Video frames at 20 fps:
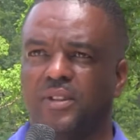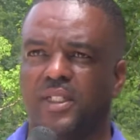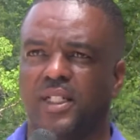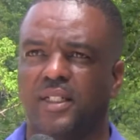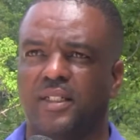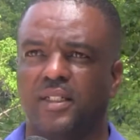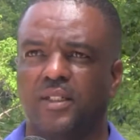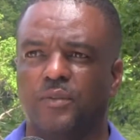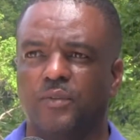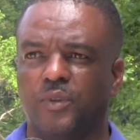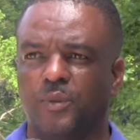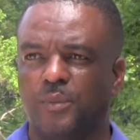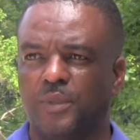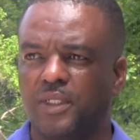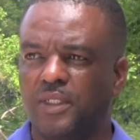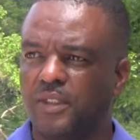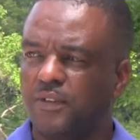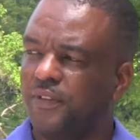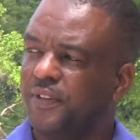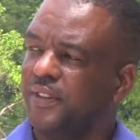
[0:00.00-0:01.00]
thank them for
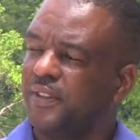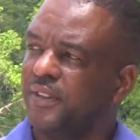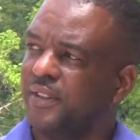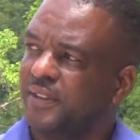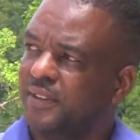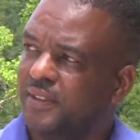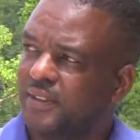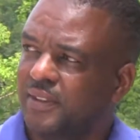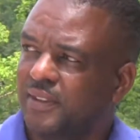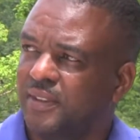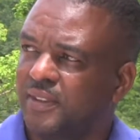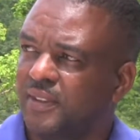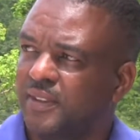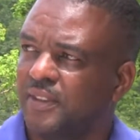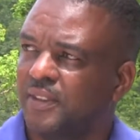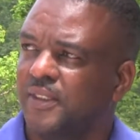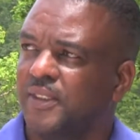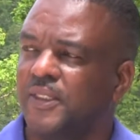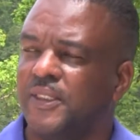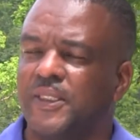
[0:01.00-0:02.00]
believing in us.
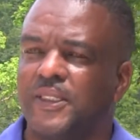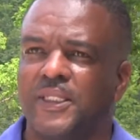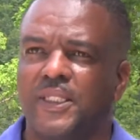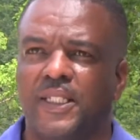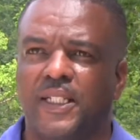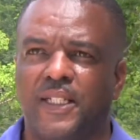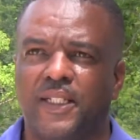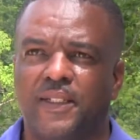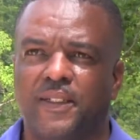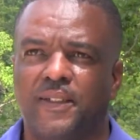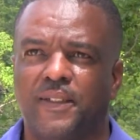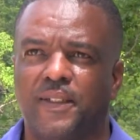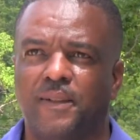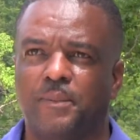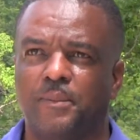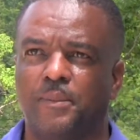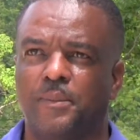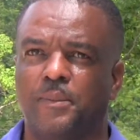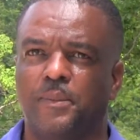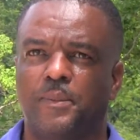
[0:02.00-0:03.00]

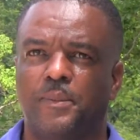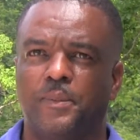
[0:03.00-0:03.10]
And